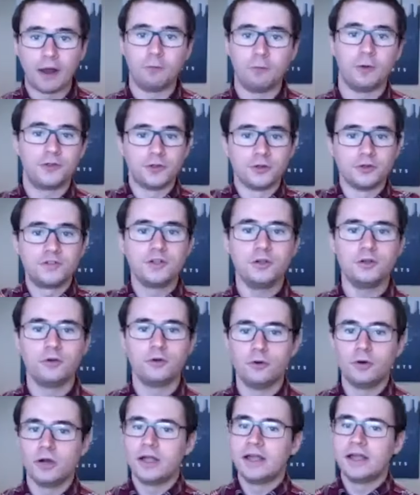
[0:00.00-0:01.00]
What they'll
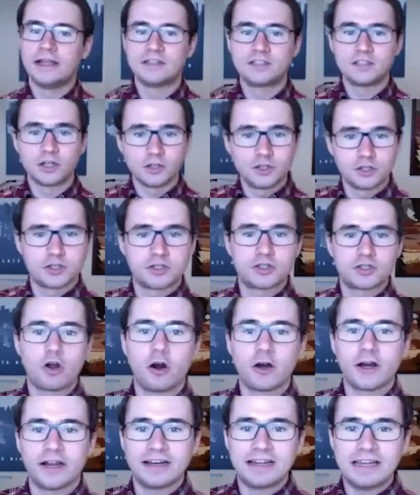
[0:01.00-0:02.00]
do is they'll just
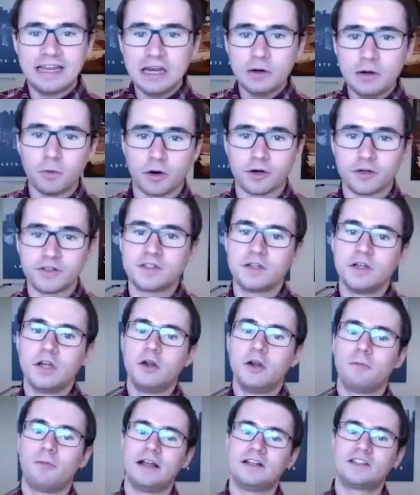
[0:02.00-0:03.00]
target keywords,
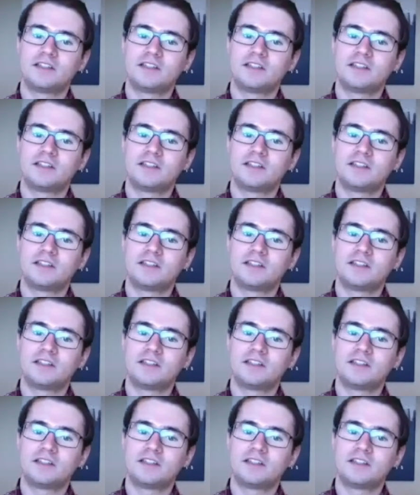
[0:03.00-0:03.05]
right?